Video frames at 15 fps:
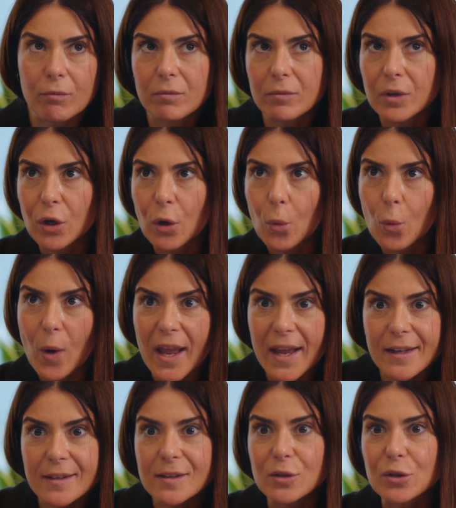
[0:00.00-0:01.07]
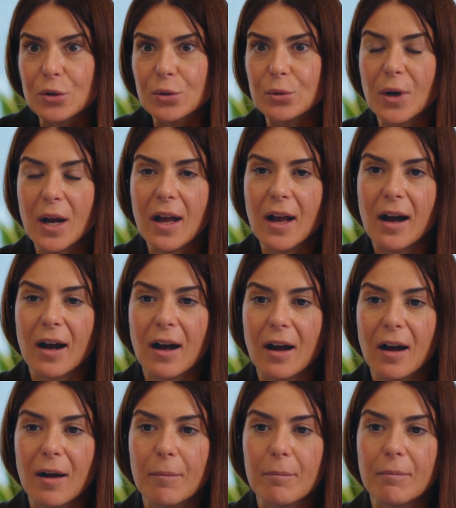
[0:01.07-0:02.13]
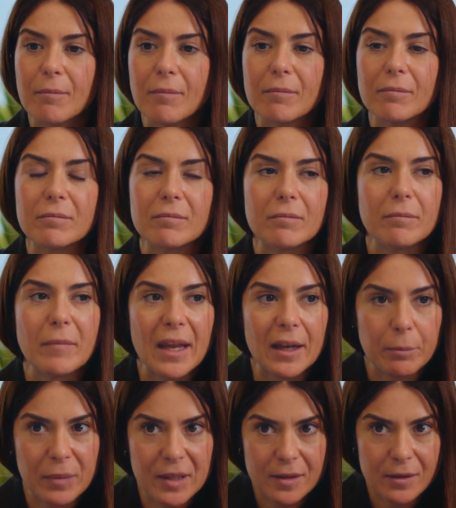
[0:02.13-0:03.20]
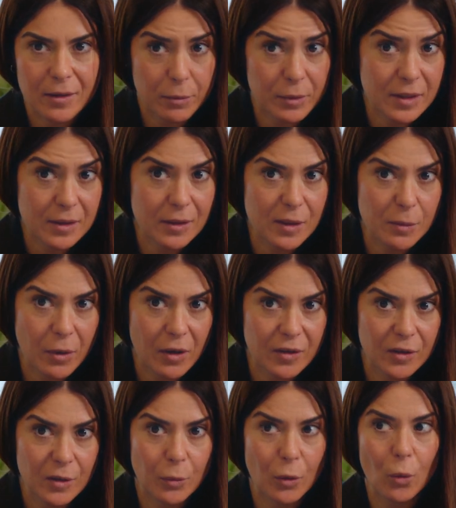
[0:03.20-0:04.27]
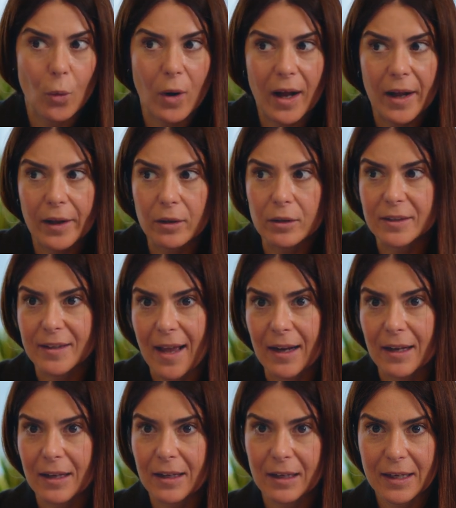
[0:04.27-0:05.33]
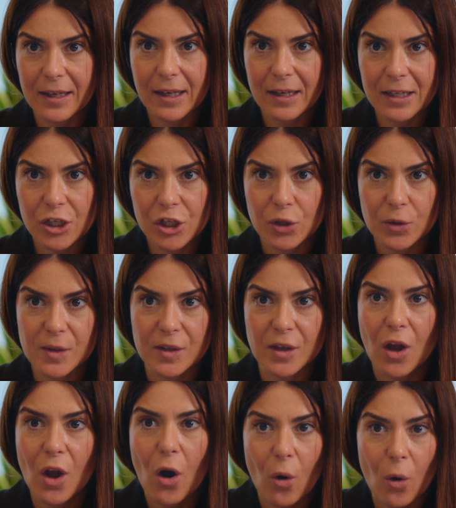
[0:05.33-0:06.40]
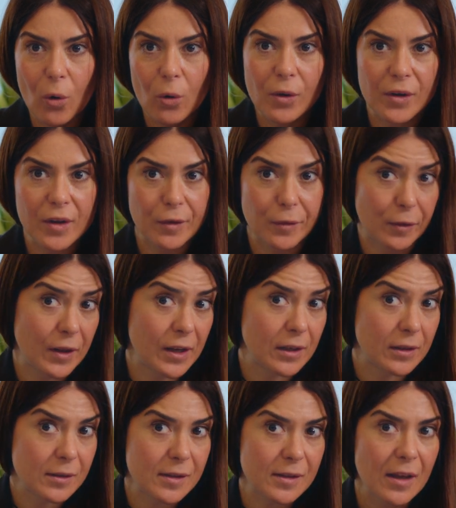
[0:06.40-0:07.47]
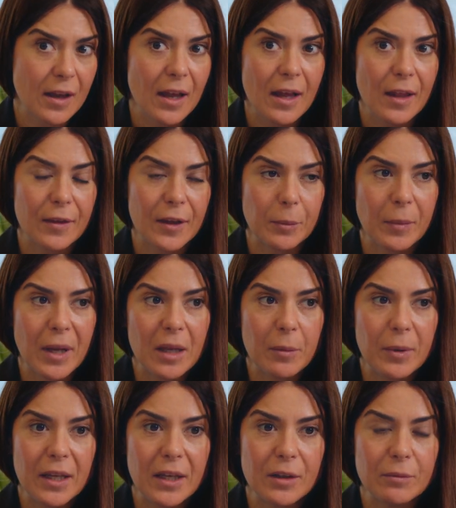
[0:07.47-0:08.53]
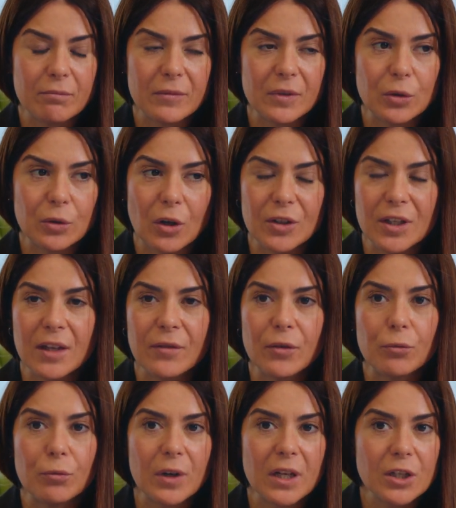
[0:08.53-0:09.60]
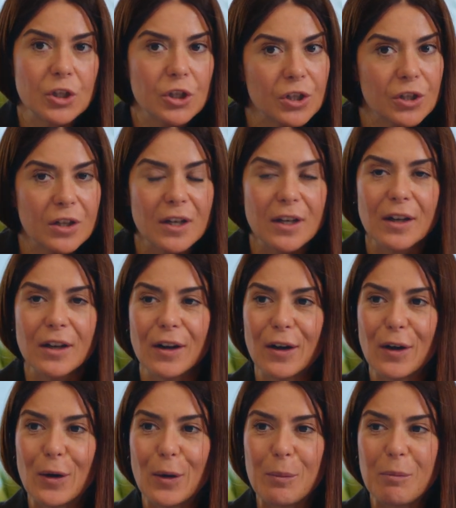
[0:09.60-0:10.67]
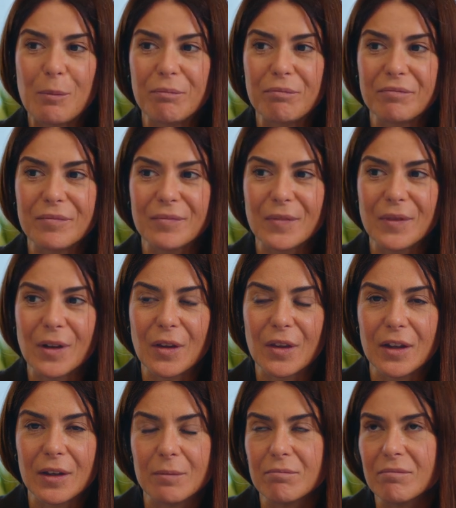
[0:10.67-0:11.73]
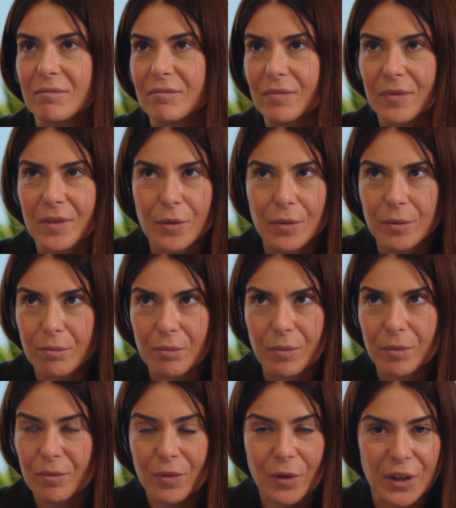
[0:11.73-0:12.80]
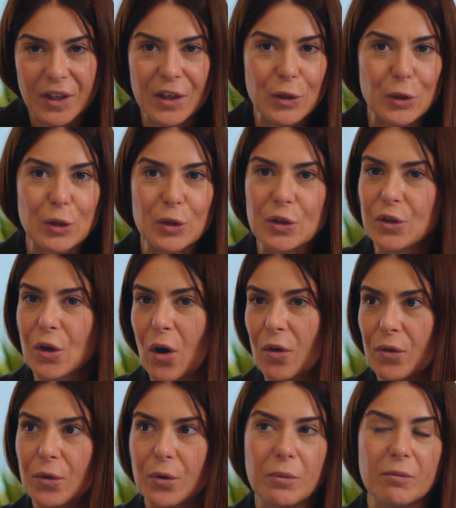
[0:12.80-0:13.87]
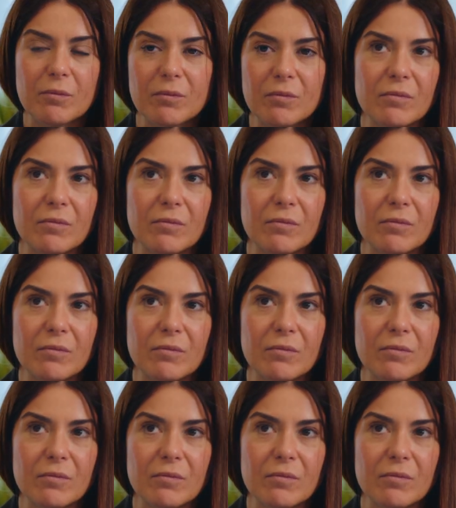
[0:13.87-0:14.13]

ways to make the business possible while tackling legal issues. All these things that maybe do not even reach the ears of the